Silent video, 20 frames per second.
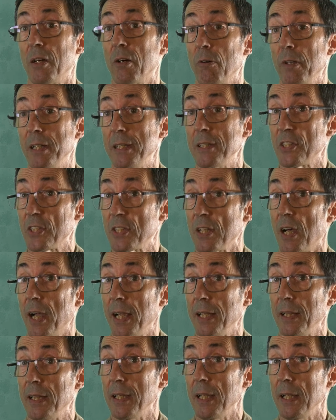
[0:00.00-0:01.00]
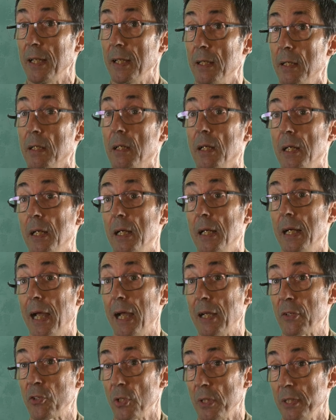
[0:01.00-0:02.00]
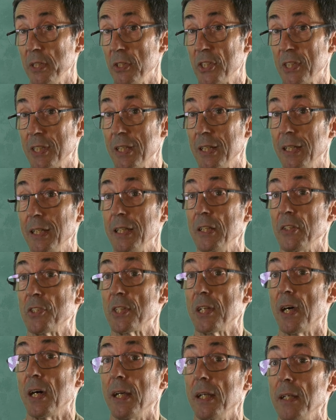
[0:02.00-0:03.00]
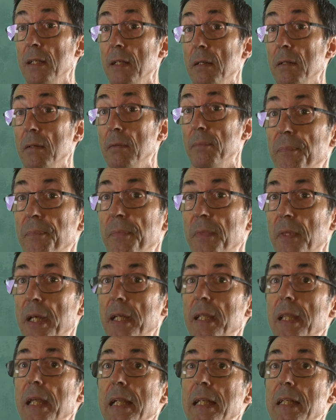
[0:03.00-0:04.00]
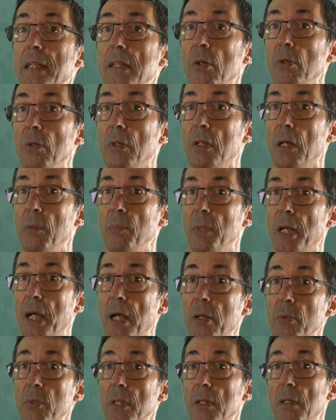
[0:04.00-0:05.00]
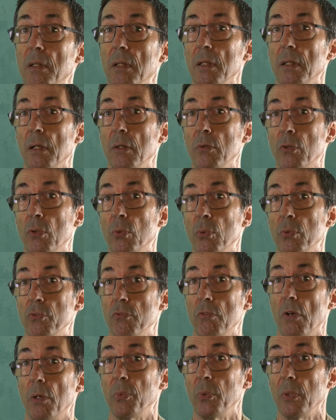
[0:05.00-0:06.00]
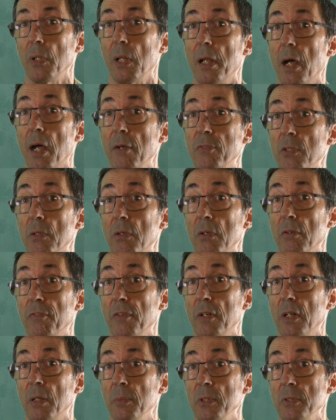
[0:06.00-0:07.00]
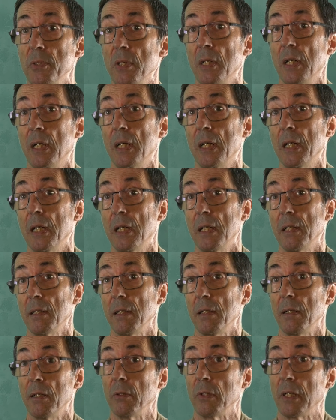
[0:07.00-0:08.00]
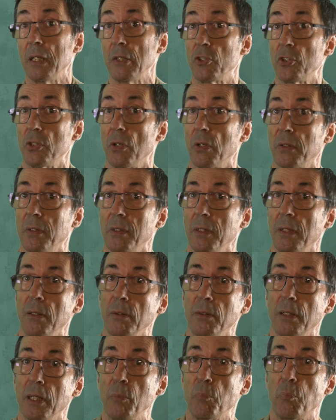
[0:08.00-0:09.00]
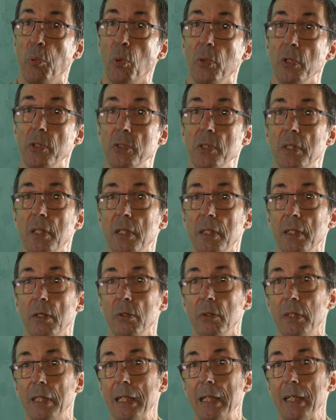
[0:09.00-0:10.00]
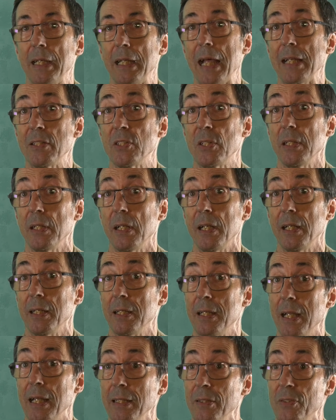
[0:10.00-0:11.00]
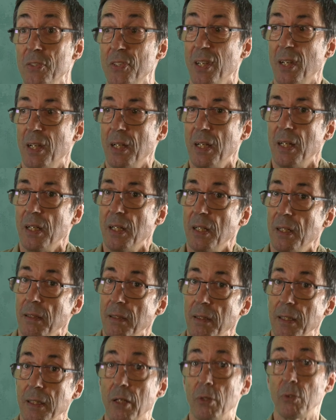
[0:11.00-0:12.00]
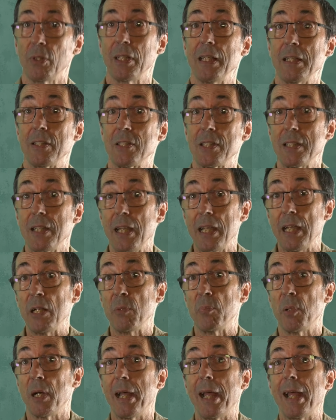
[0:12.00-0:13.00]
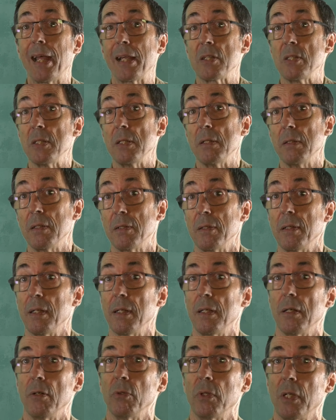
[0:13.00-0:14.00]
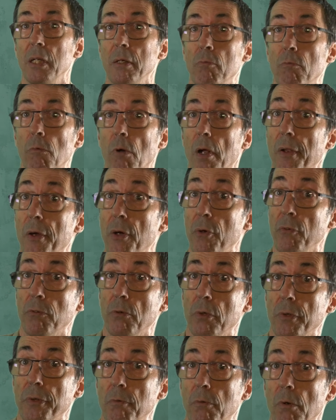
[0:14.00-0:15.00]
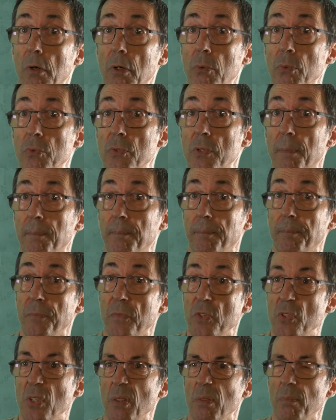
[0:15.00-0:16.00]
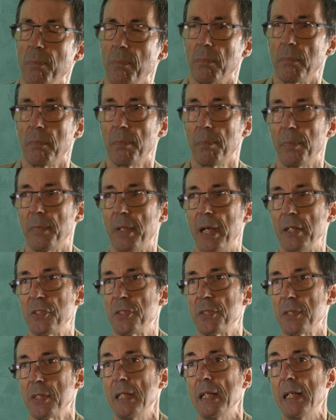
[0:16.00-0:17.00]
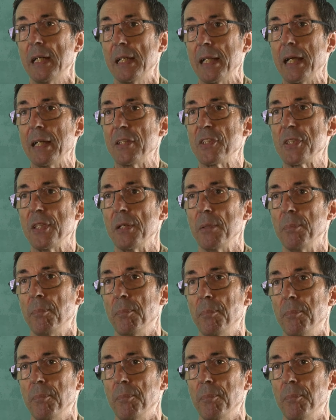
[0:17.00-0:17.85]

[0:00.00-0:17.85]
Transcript: are inside there actually stay inside. They then don't come out, they don't cause trouble with livestock farmers, they don't get shot, they don't get poisoned, they don't get gassed in their dens, they don't get snared by accident, and they don't get run over on the roads. So that's the